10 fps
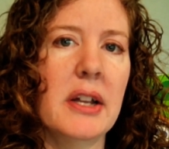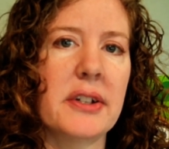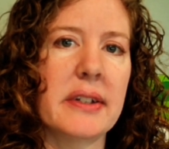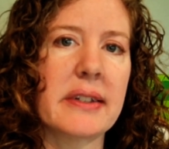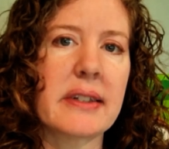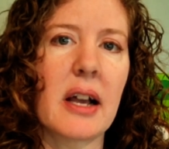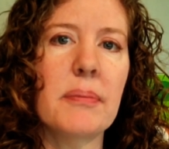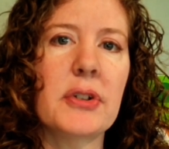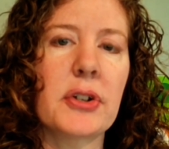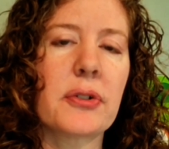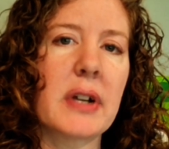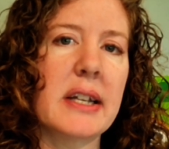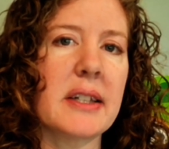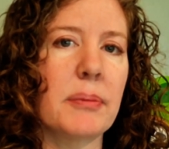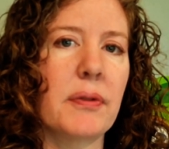to some
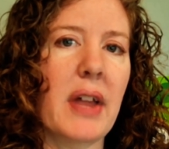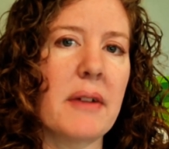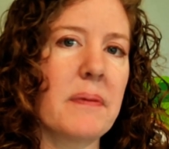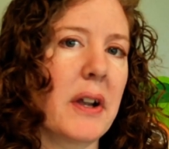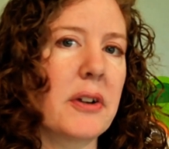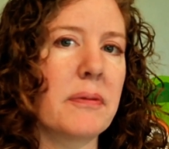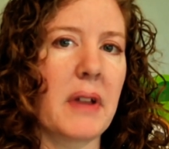degree, some of that fight or